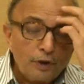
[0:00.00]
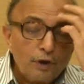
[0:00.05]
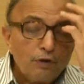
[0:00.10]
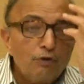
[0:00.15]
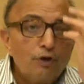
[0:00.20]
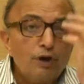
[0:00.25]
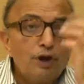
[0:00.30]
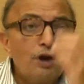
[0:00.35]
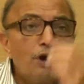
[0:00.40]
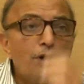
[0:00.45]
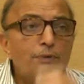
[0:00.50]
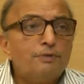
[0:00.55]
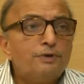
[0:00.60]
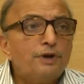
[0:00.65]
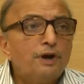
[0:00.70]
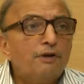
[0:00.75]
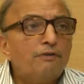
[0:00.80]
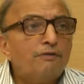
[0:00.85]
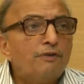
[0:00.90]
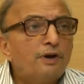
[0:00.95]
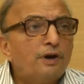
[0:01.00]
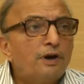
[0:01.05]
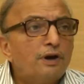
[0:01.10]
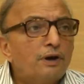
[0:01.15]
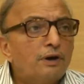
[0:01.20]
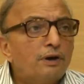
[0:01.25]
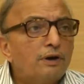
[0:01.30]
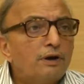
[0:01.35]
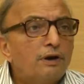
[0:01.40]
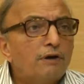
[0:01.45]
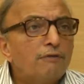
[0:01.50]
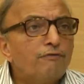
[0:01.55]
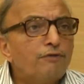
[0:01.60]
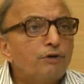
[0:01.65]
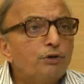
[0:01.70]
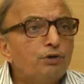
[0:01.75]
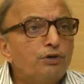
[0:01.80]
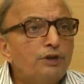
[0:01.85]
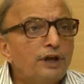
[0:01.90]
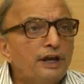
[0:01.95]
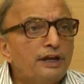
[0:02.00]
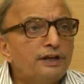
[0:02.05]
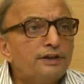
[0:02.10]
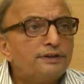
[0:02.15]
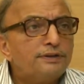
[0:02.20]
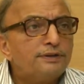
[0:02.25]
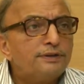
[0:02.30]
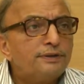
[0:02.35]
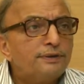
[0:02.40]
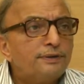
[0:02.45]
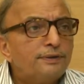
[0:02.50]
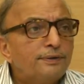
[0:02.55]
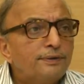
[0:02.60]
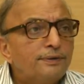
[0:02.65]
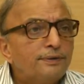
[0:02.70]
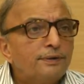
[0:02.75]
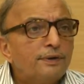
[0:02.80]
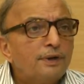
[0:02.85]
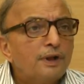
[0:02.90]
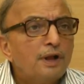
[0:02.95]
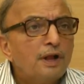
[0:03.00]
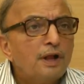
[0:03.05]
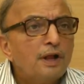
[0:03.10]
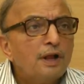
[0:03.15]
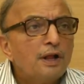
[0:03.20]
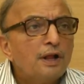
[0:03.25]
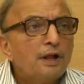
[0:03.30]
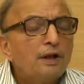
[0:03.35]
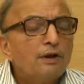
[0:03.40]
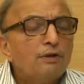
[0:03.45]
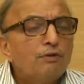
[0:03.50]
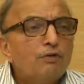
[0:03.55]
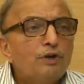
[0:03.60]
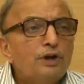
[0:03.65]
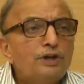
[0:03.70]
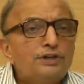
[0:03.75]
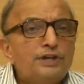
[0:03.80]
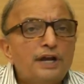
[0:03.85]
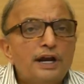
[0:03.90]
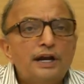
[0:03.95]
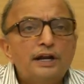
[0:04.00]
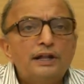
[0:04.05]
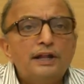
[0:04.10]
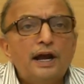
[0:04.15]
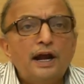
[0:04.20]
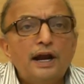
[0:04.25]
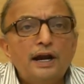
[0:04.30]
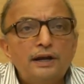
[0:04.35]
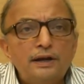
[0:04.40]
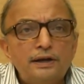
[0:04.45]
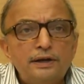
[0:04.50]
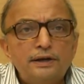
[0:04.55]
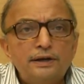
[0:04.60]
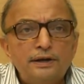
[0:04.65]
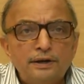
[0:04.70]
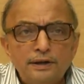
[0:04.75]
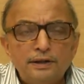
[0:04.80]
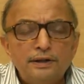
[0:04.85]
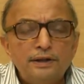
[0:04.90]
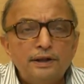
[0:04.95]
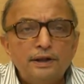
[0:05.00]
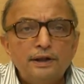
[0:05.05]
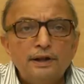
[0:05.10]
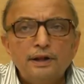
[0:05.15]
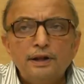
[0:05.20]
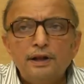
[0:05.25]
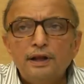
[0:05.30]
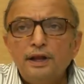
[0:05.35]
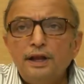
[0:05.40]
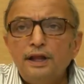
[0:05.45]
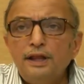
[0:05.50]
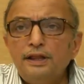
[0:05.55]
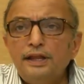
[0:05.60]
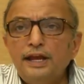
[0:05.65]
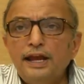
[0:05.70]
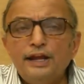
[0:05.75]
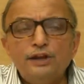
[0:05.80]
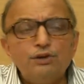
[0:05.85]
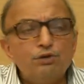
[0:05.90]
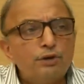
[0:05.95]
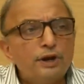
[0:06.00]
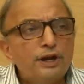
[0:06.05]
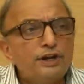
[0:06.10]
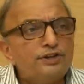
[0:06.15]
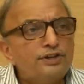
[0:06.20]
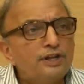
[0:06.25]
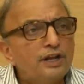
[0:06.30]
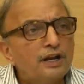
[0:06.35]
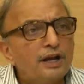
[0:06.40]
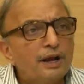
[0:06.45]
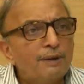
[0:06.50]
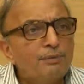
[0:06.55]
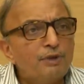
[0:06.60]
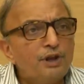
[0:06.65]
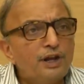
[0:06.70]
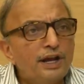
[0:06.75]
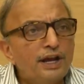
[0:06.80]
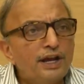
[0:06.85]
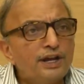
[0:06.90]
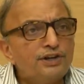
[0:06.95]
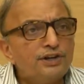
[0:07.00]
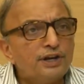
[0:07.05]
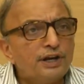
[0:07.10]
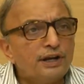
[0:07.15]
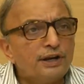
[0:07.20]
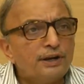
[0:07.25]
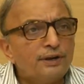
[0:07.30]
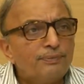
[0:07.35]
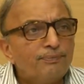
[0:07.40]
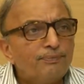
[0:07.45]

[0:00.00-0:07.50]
we observed a few things. We said that in the educational communication,